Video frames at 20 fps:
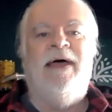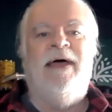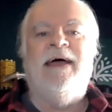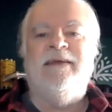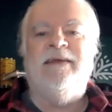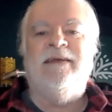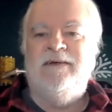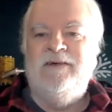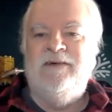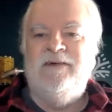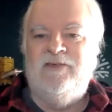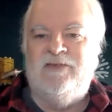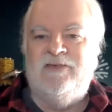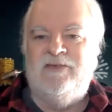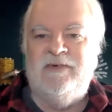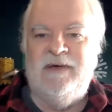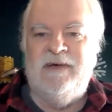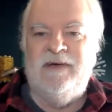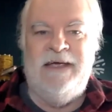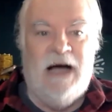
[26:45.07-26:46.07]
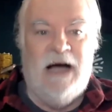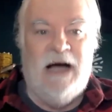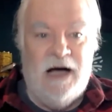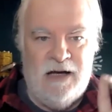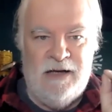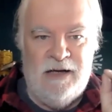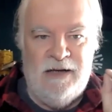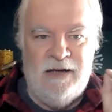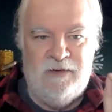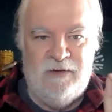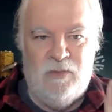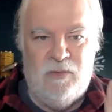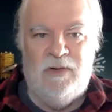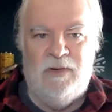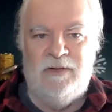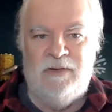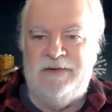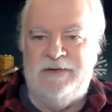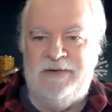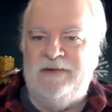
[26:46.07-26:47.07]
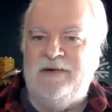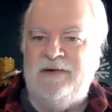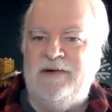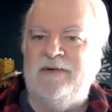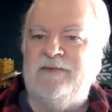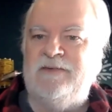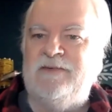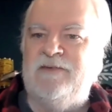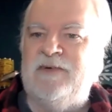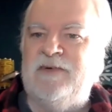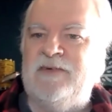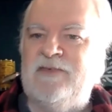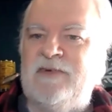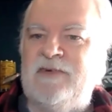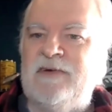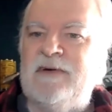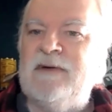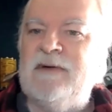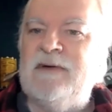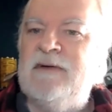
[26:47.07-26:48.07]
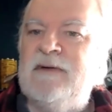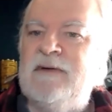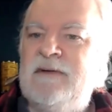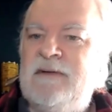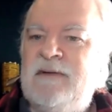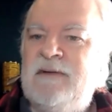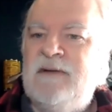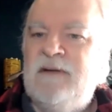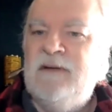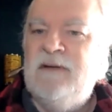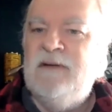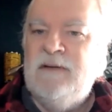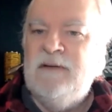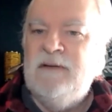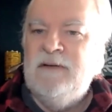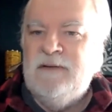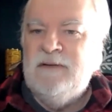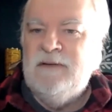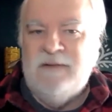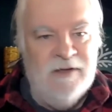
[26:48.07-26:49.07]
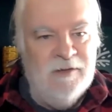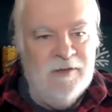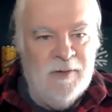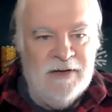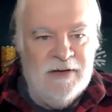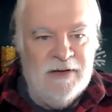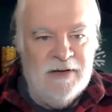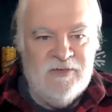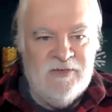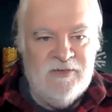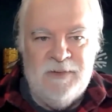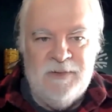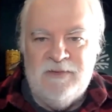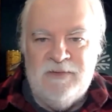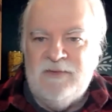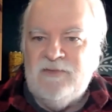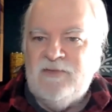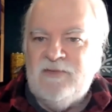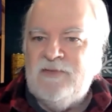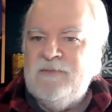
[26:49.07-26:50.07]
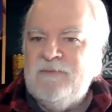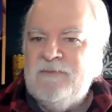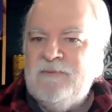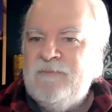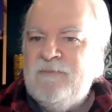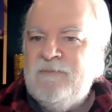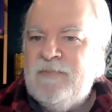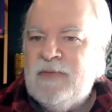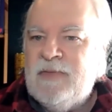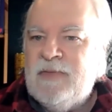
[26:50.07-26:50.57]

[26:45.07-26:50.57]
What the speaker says: that is a high quality characteristic, in my experience.